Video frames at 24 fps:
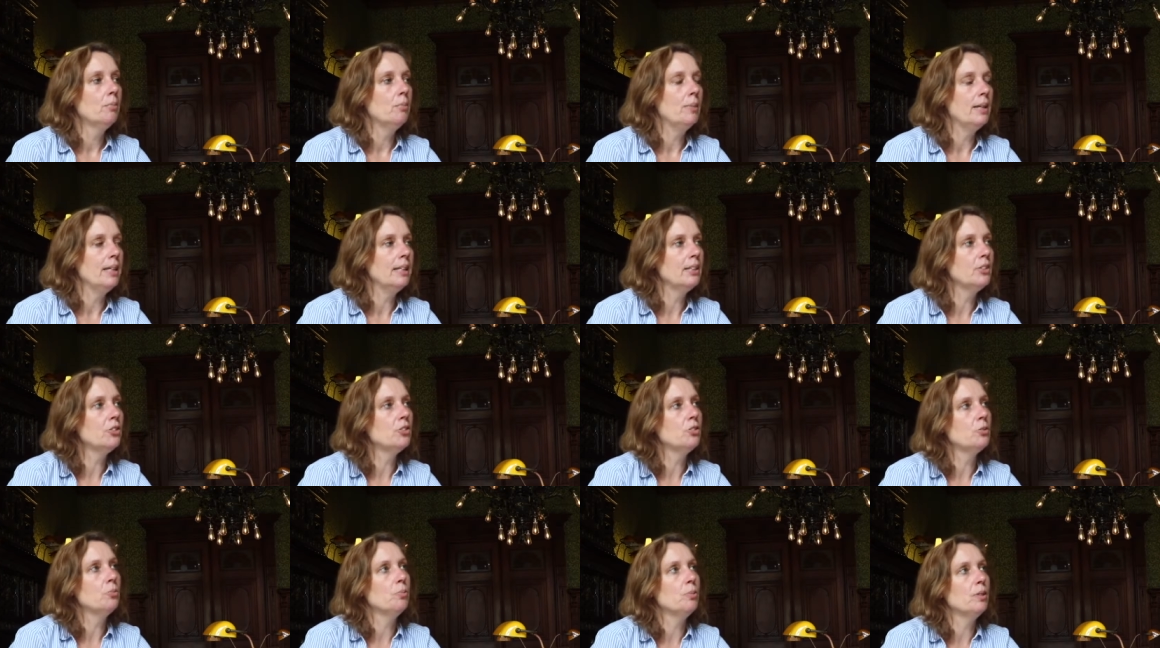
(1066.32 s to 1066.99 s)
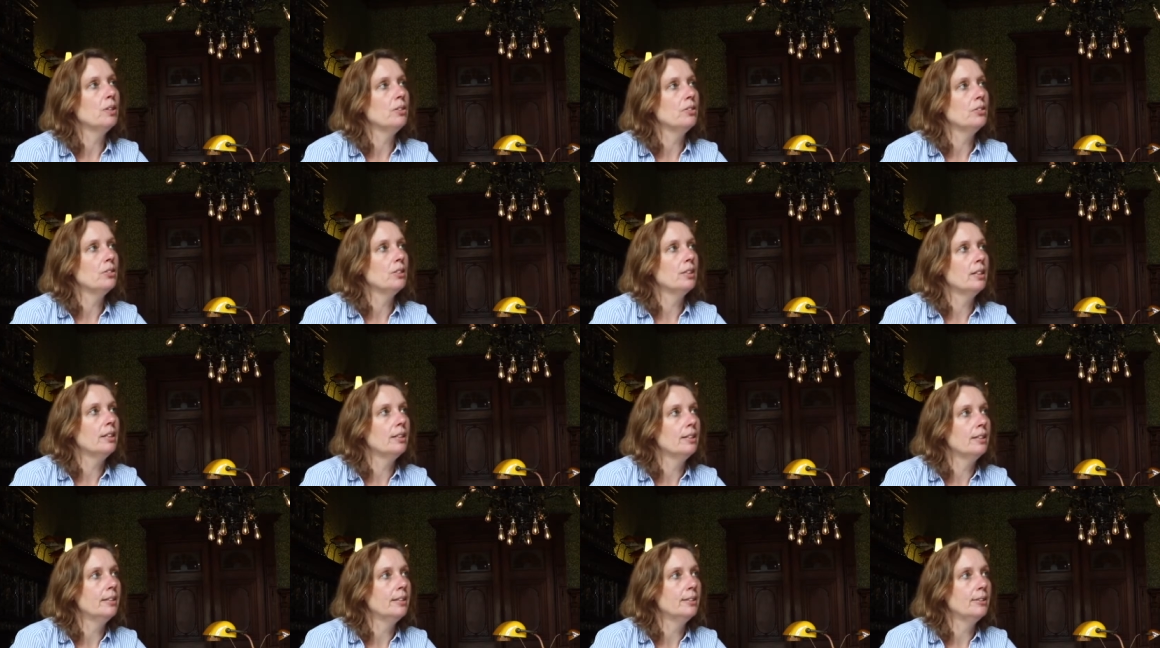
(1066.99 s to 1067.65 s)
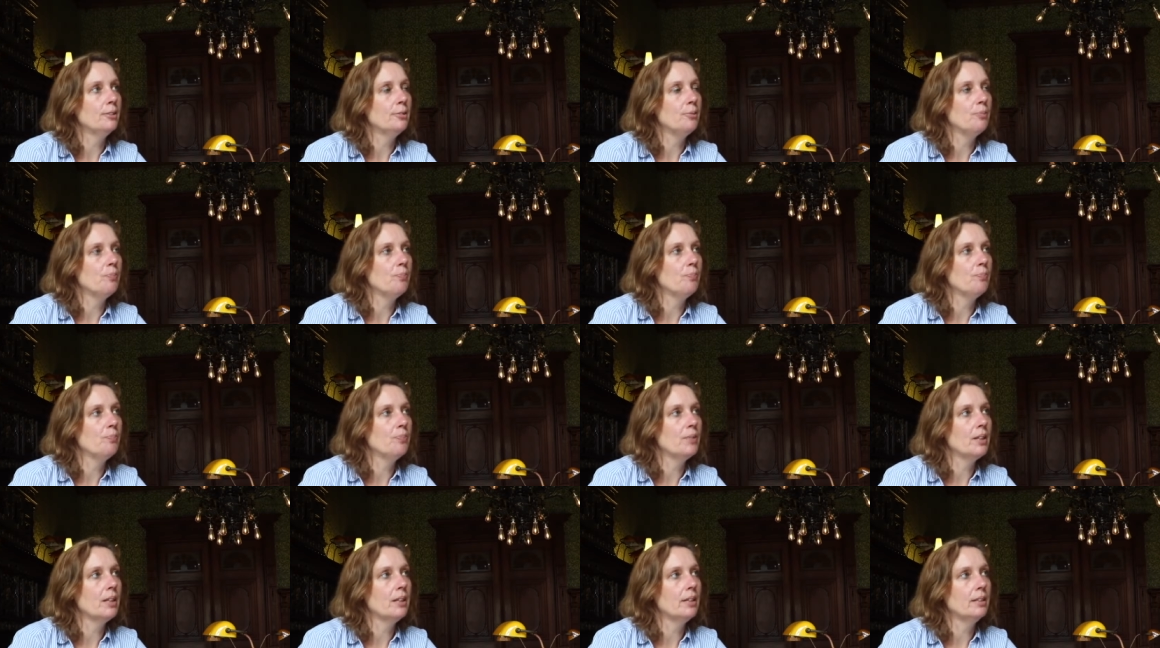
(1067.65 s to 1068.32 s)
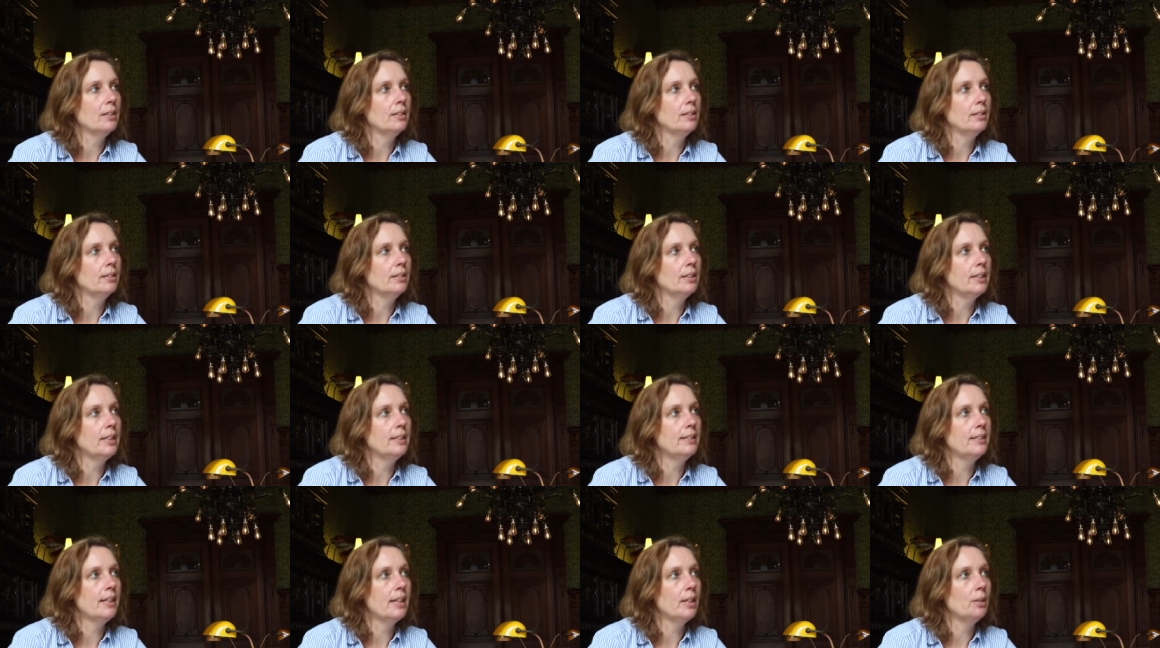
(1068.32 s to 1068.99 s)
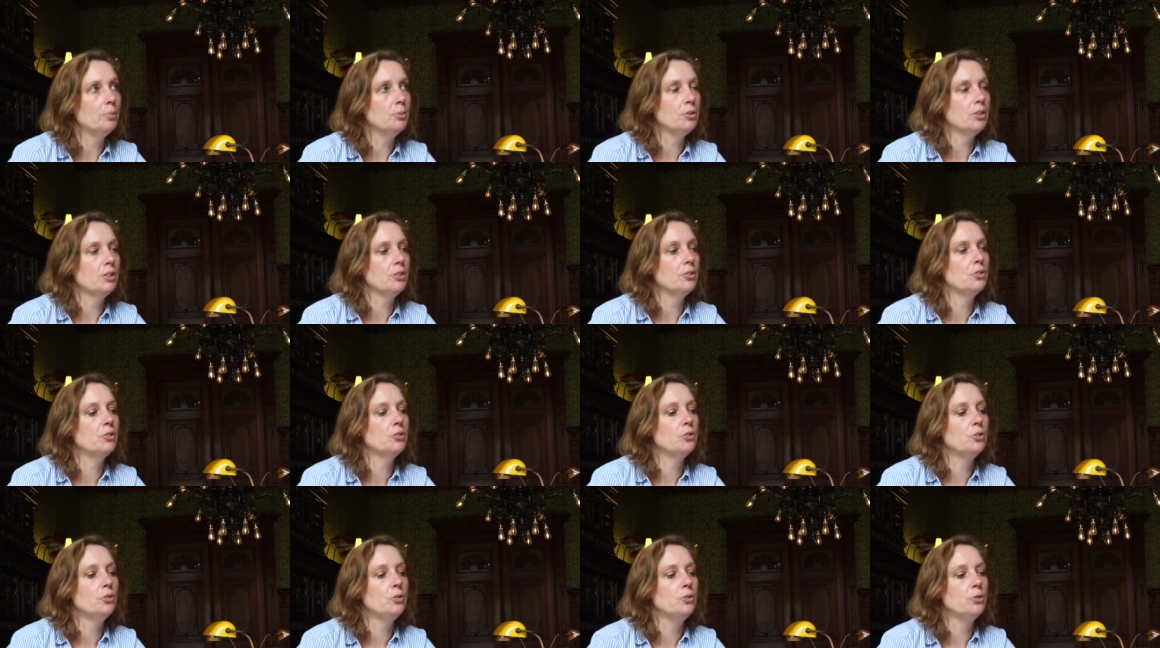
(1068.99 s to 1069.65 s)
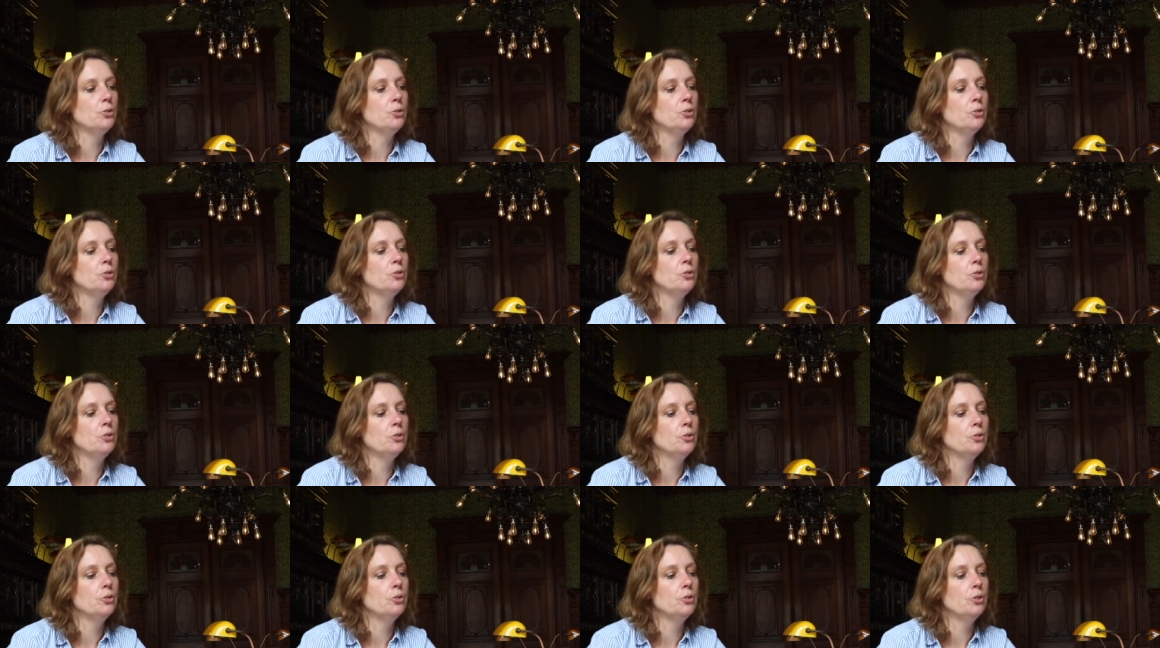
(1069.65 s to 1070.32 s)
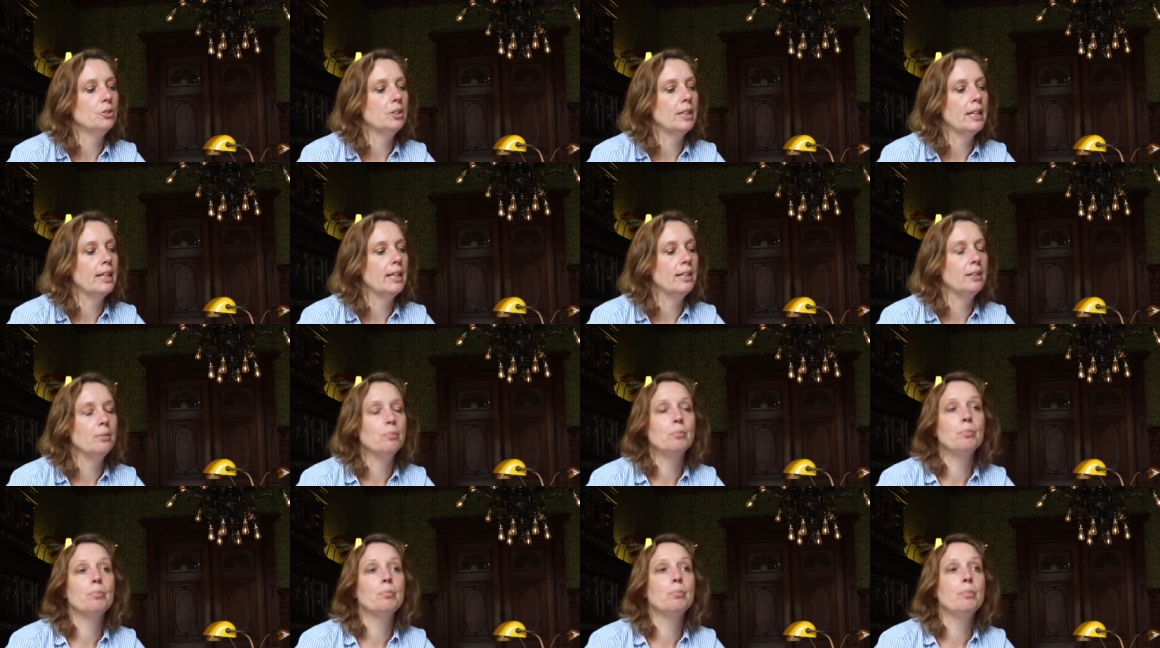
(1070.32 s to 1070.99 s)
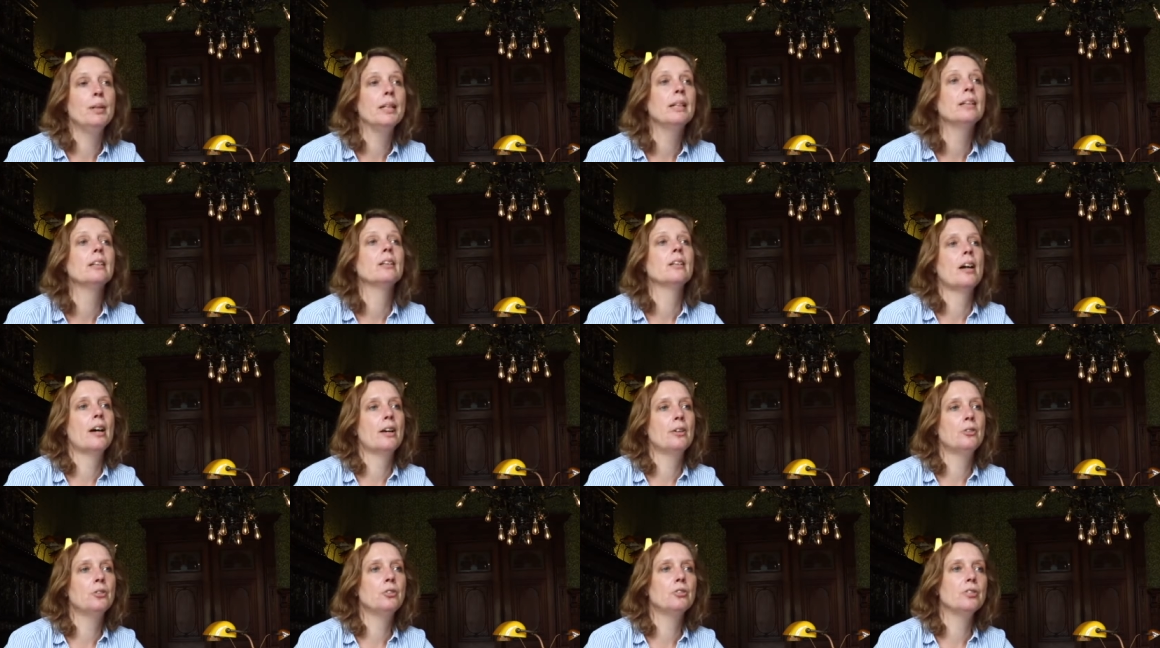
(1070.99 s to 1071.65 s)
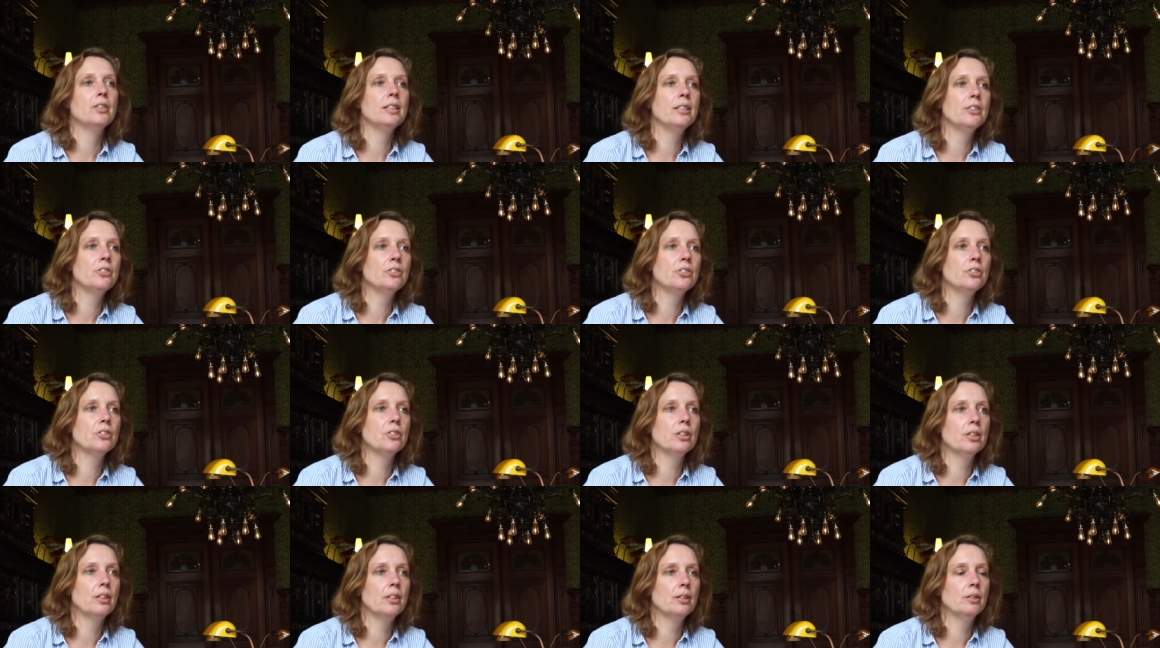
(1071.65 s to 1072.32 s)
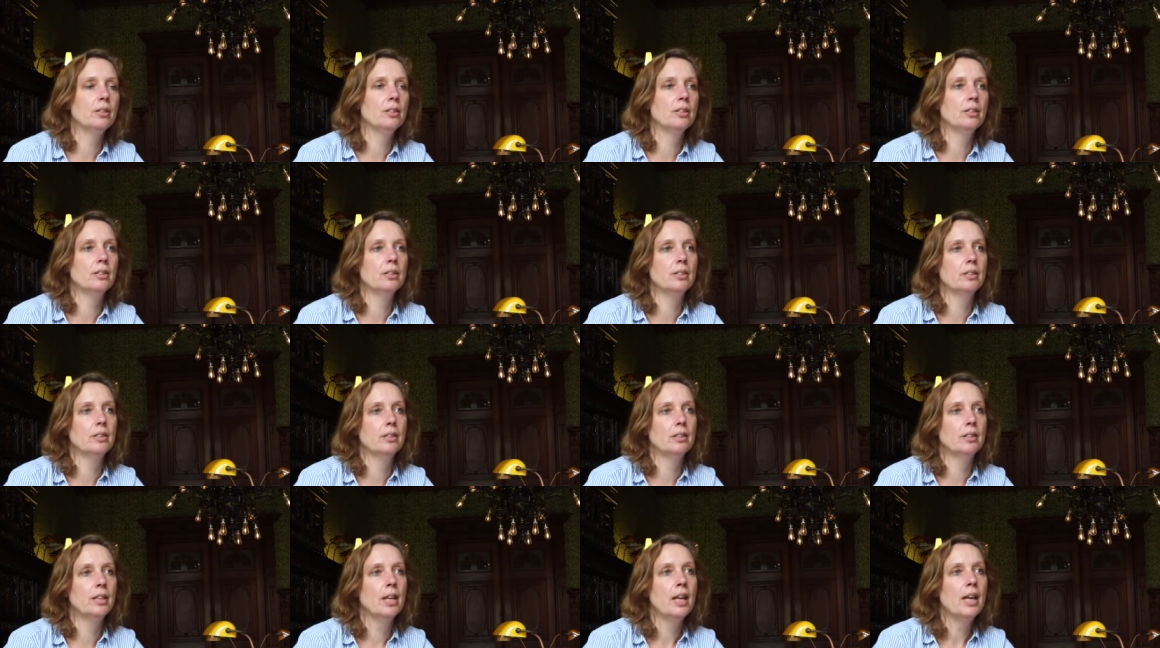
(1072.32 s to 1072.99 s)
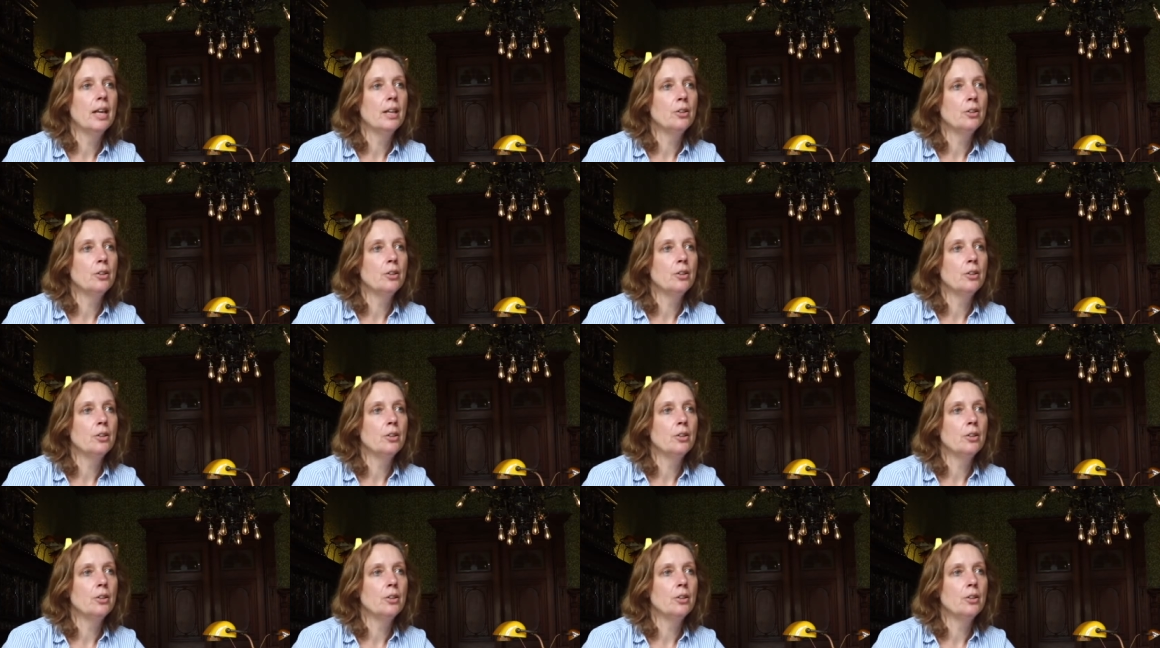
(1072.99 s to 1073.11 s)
makes, but um, uh, it helps us to, to, to gain bigger outreach uh,